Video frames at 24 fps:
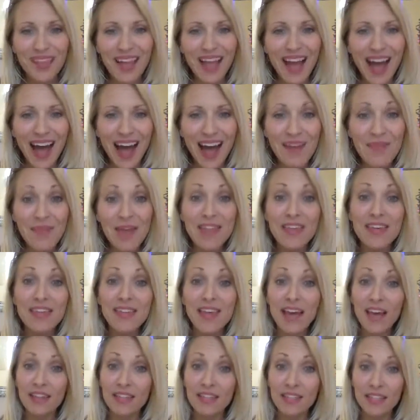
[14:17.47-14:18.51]
And then
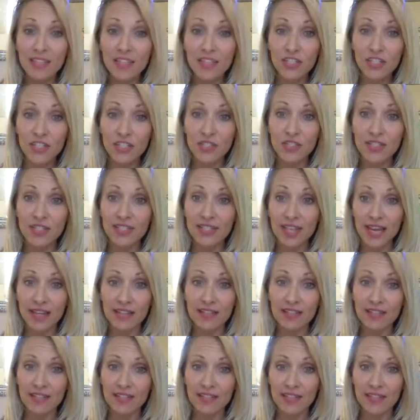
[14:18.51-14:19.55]
that leads us to the
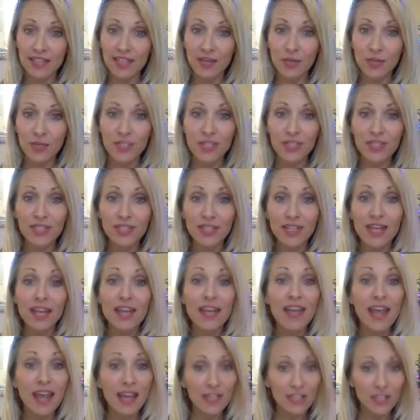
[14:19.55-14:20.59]
second C, which is
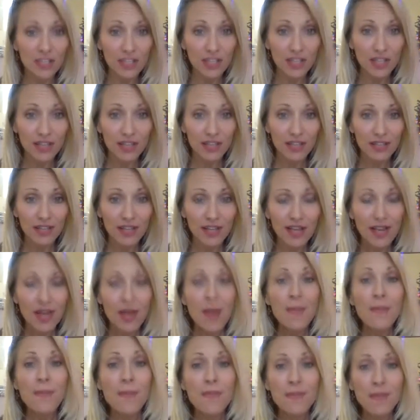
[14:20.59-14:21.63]
connection,
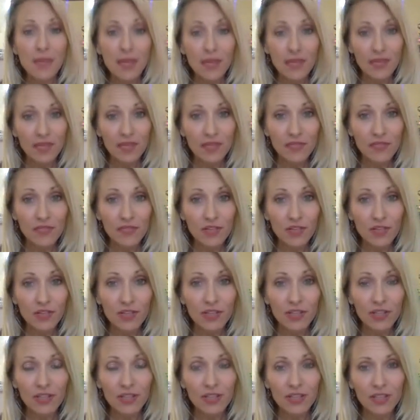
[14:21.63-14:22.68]

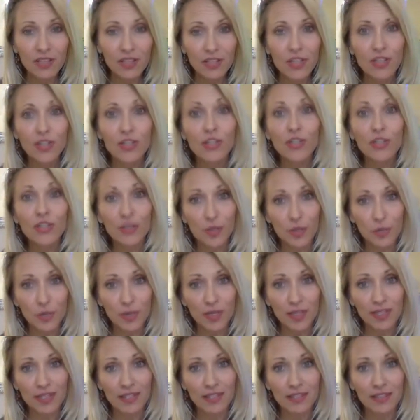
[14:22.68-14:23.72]
meaningful
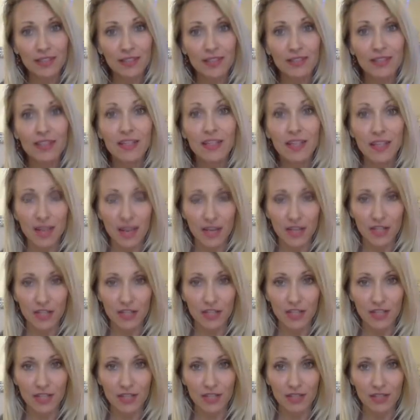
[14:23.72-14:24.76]
human
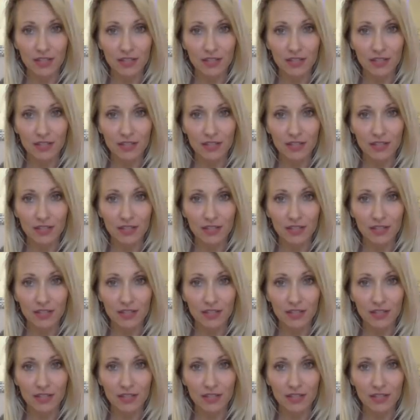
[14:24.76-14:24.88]
connection.